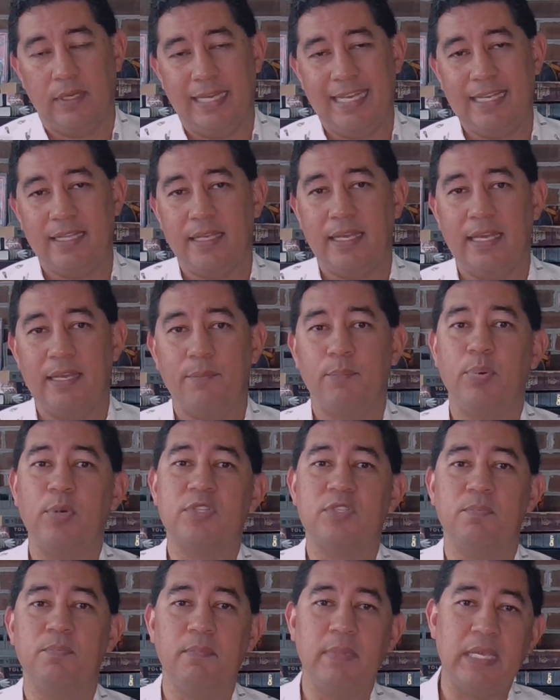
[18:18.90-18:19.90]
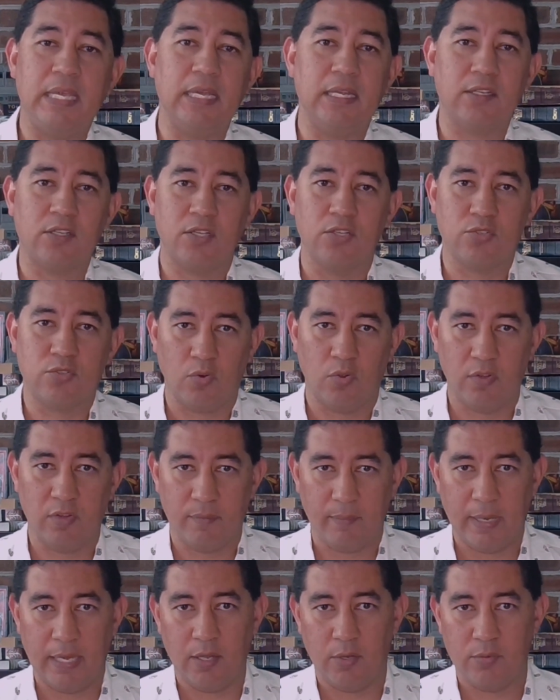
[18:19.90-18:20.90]
It puts me in control
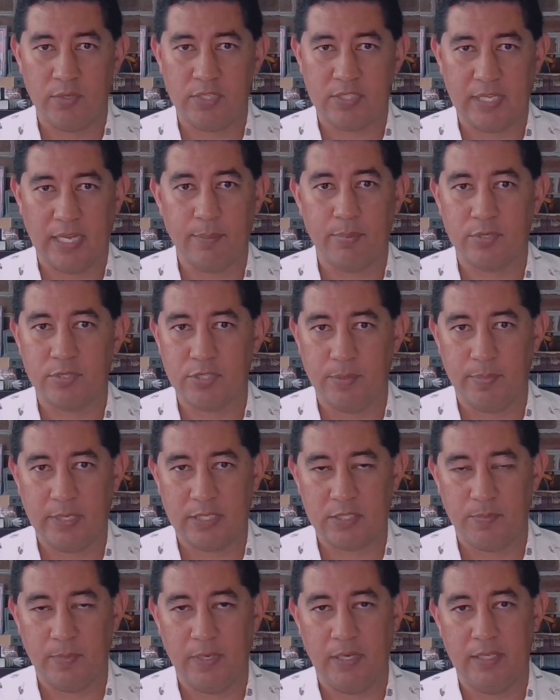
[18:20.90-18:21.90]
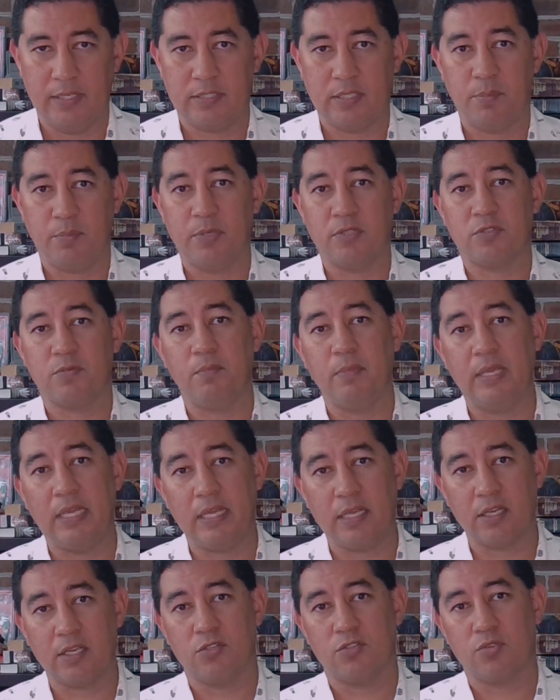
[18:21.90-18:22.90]
of my own discipleship experience. It puts
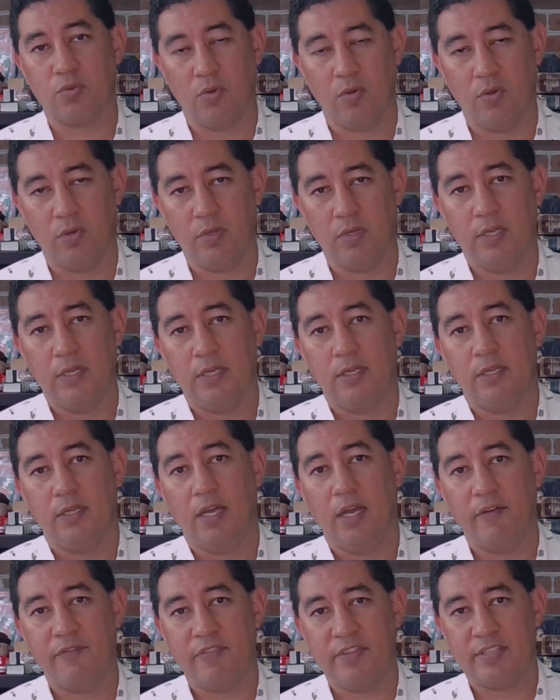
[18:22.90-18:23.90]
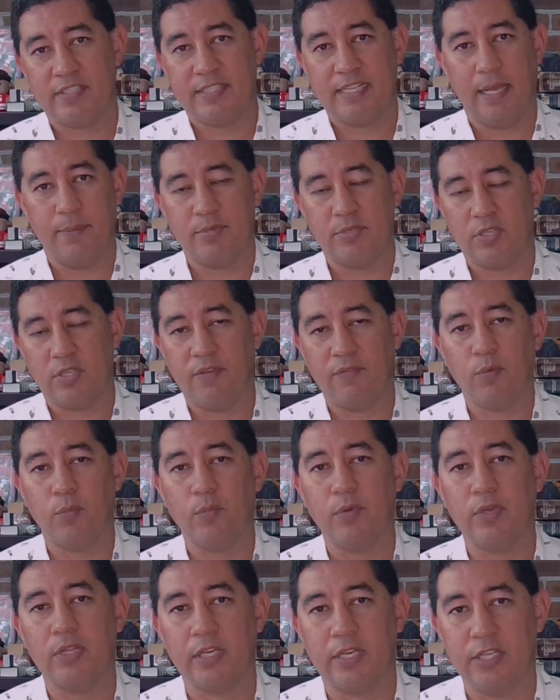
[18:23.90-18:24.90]
me in control of the steps.
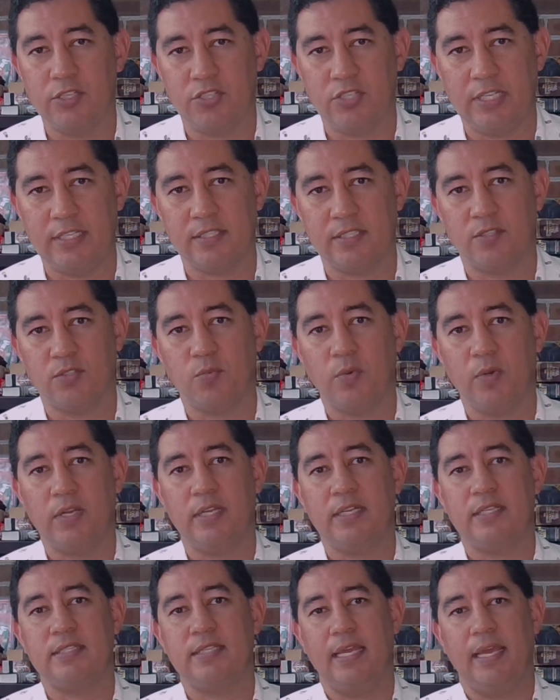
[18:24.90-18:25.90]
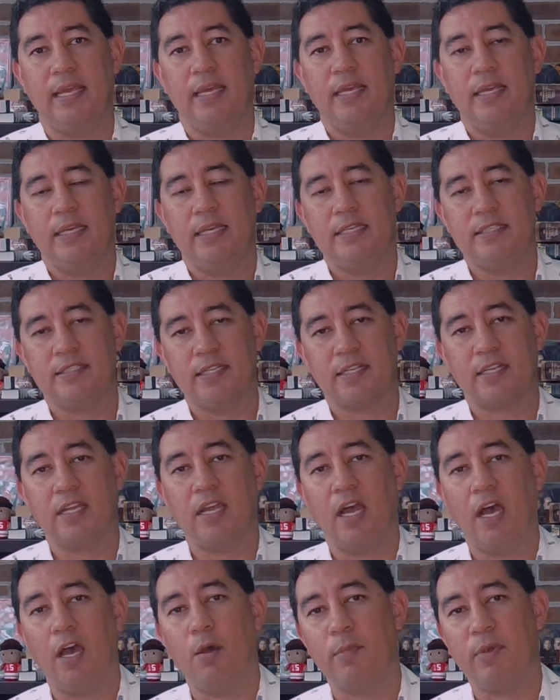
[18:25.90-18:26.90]
Even when we look at Jesus, what did he say? He said,
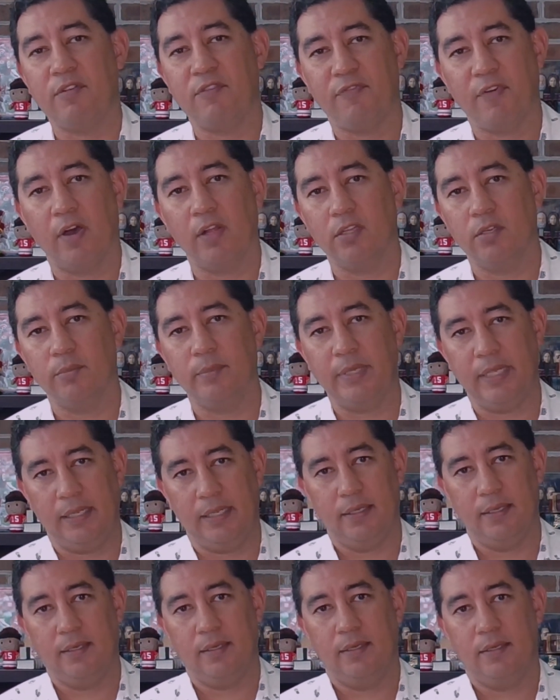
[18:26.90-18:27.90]
come and follow me.